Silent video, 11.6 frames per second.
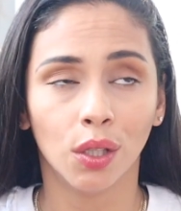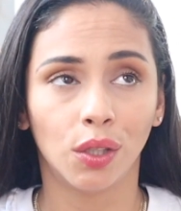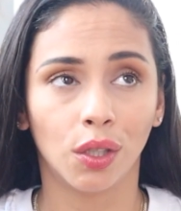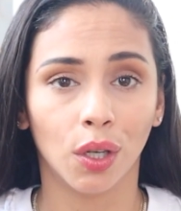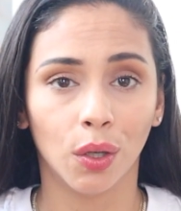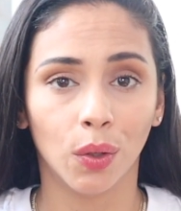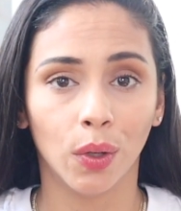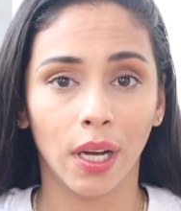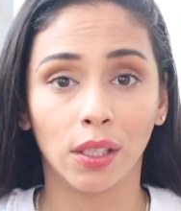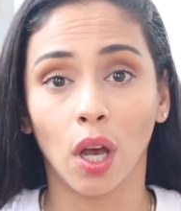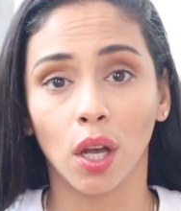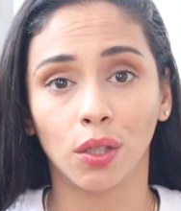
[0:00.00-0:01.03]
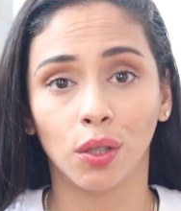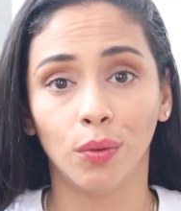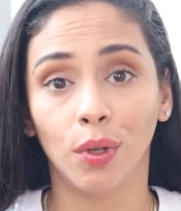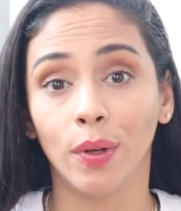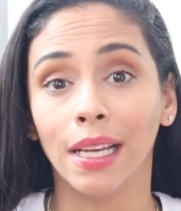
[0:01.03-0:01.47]
So it's
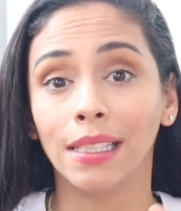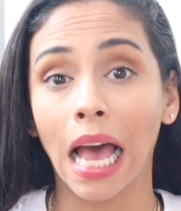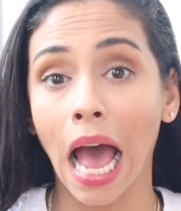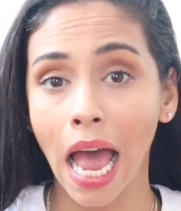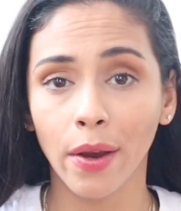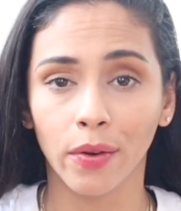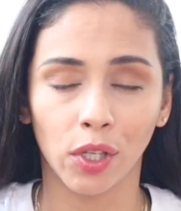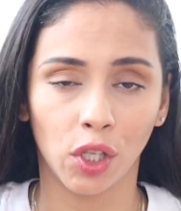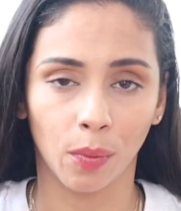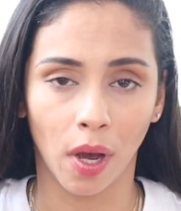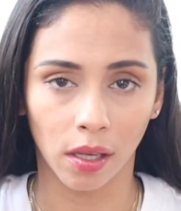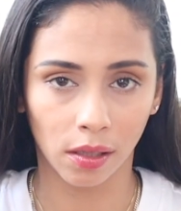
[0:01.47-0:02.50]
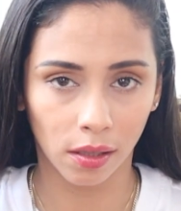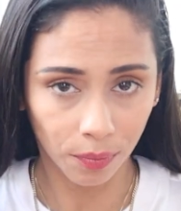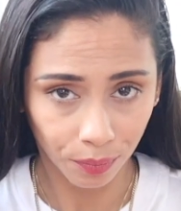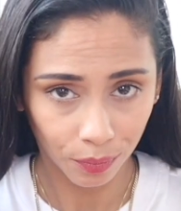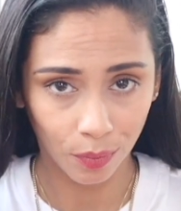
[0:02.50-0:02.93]
also known as Irish moss.